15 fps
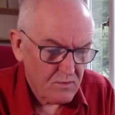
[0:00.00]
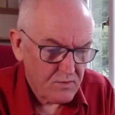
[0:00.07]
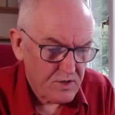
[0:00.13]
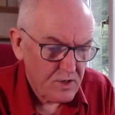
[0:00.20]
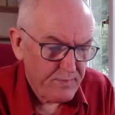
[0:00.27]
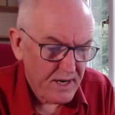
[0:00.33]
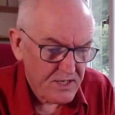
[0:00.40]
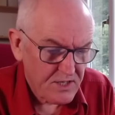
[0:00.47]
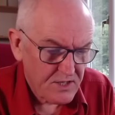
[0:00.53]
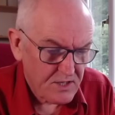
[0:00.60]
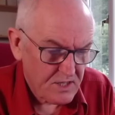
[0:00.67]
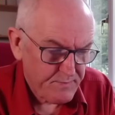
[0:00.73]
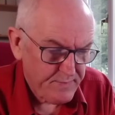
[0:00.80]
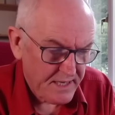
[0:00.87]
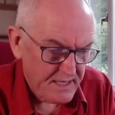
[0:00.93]
two patients
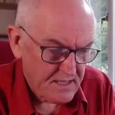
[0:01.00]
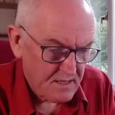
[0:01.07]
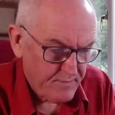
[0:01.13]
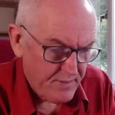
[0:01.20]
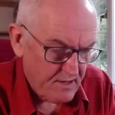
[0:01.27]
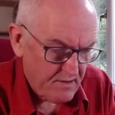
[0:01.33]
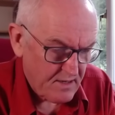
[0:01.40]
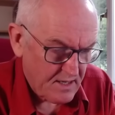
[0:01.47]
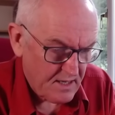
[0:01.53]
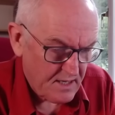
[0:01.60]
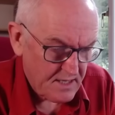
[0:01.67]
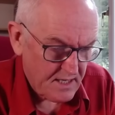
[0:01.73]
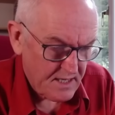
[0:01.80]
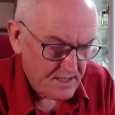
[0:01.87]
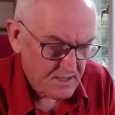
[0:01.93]
suspected
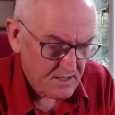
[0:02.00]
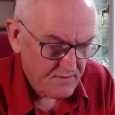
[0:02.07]
pericarditis,